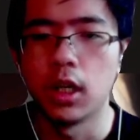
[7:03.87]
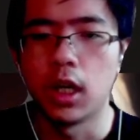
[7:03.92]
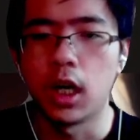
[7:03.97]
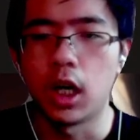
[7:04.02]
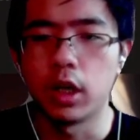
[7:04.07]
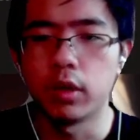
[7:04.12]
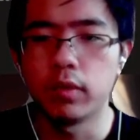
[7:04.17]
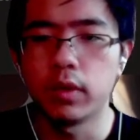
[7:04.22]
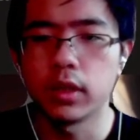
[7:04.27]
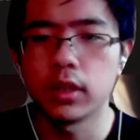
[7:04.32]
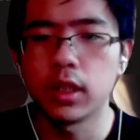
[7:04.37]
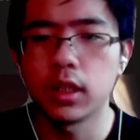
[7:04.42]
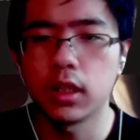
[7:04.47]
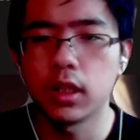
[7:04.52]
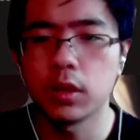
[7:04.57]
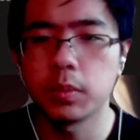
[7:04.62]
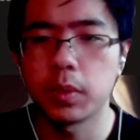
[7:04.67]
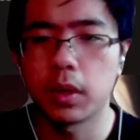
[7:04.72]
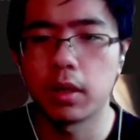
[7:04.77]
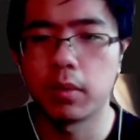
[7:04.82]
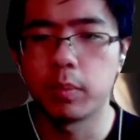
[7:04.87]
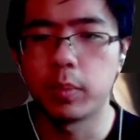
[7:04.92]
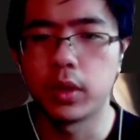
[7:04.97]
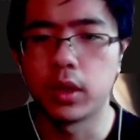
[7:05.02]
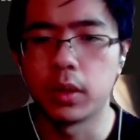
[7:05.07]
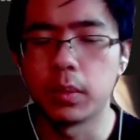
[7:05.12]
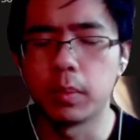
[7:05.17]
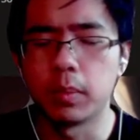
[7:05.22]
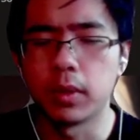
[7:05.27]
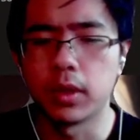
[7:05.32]
However, I think this might have
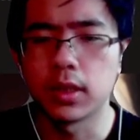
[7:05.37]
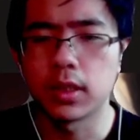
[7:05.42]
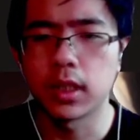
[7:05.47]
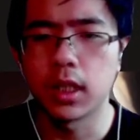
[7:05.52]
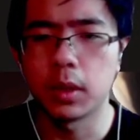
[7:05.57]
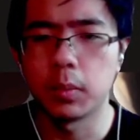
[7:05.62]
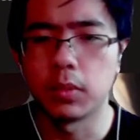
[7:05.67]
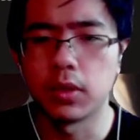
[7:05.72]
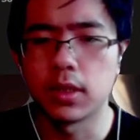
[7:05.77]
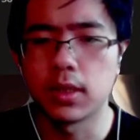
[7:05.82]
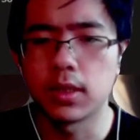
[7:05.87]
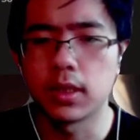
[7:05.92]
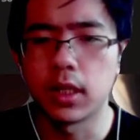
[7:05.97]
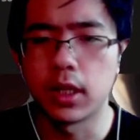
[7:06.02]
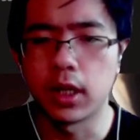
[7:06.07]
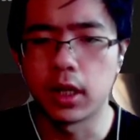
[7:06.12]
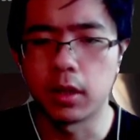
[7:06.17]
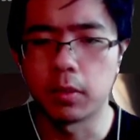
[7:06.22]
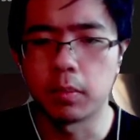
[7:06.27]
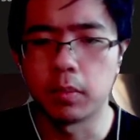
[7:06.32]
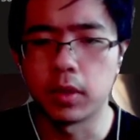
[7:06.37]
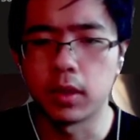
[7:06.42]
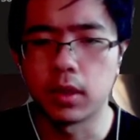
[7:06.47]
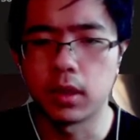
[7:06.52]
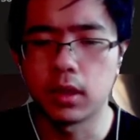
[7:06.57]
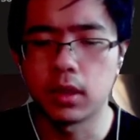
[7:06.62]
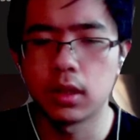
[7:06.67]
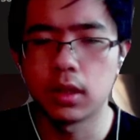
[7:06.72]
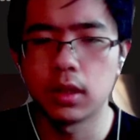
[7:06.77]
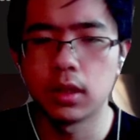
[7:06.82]
been a slight mistake,
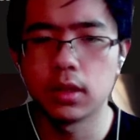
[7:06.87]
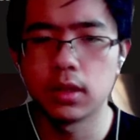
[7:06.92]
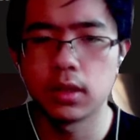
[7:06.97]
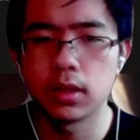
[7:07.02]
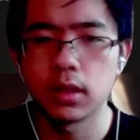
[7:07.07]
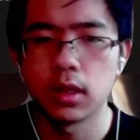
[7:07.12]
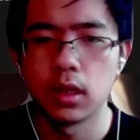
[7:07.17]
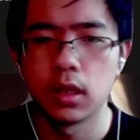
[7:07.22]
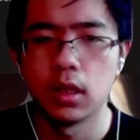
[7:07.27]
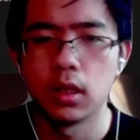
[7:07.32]
because